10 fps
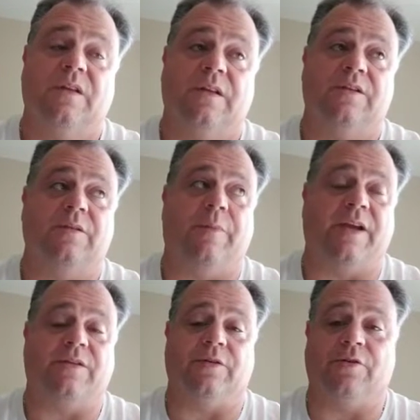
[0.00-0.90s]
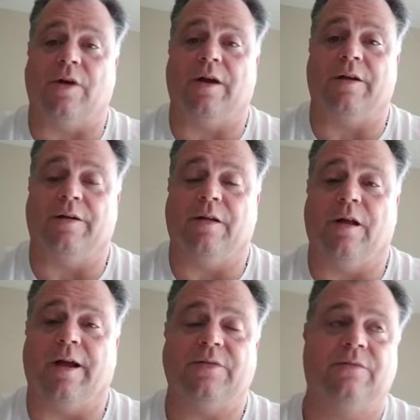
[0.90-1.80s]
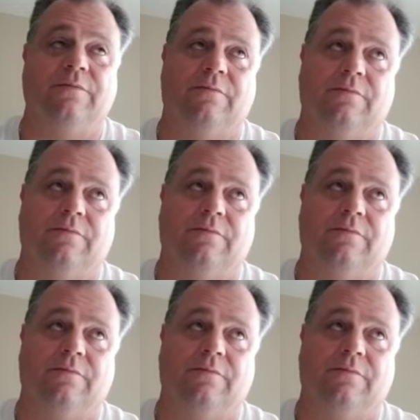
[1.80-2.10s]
This is a basic shotgun class,